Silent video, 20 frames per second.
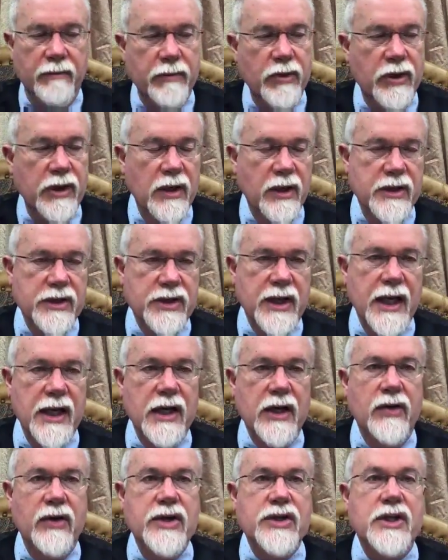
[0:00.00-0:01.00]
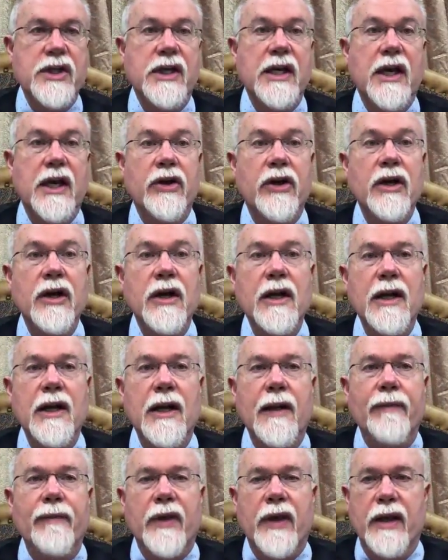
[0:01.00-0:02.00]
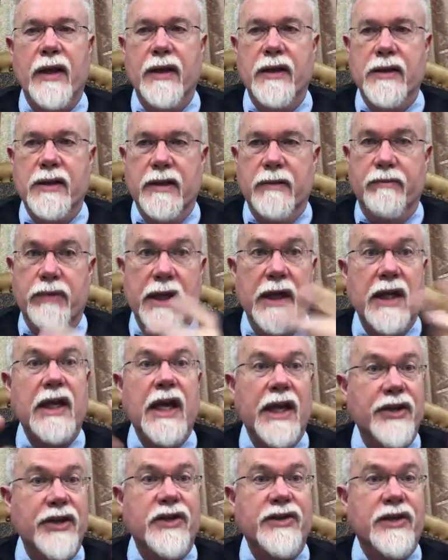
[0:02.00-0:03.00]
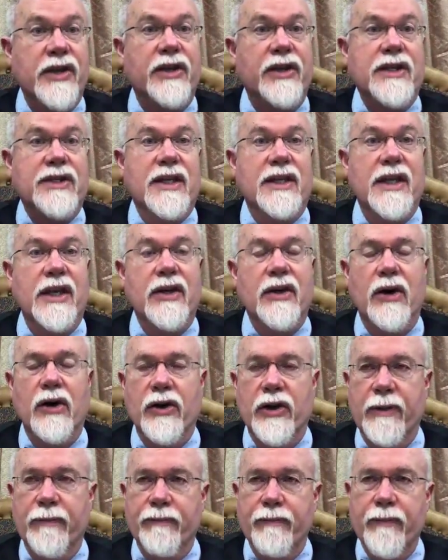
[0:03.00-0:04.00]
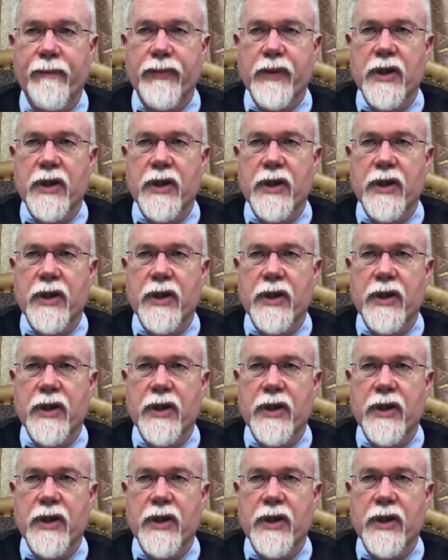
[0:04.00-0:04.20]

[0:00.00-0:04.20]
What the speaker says: putting all these categories together and predications and things like they call them,